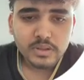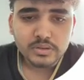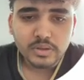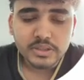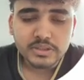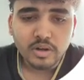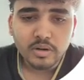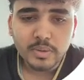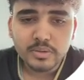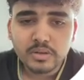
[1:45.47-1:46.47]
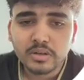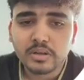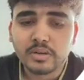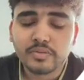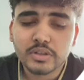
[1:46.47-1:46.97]
So let's talk about
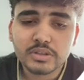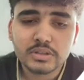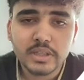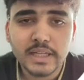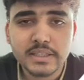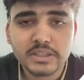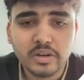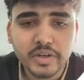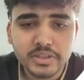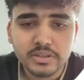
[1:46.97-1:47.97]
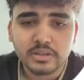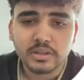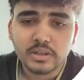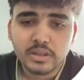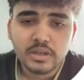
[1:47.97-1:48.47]
the first thing, that is connection,
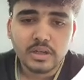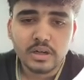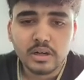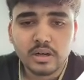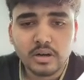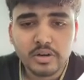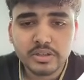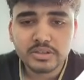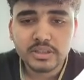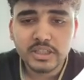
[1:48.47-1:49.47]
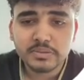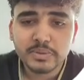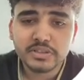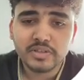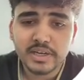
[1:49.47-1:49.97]
audience
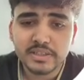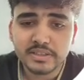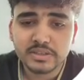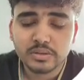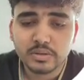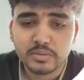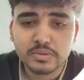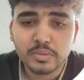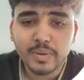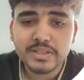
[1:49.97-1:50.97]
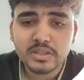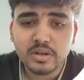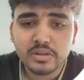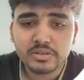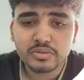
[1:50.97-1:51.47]
engagement strategies. So what is the
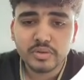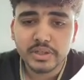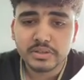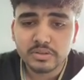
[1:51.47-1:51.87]
current strength?